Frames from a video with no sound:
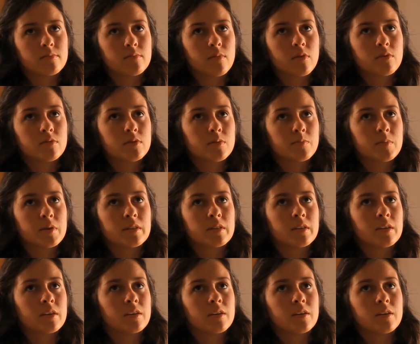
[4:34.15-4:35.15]

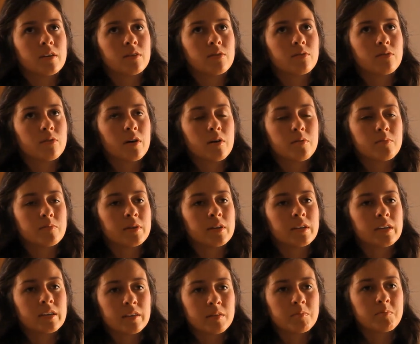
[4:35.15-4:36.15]
Ultimately, it'll help me
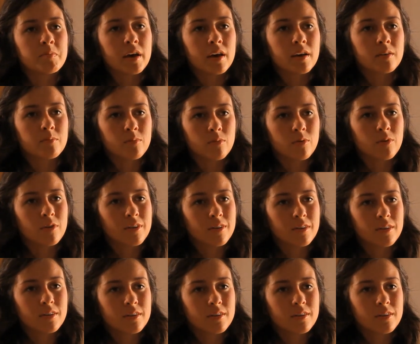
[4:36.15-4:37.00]
to give back more.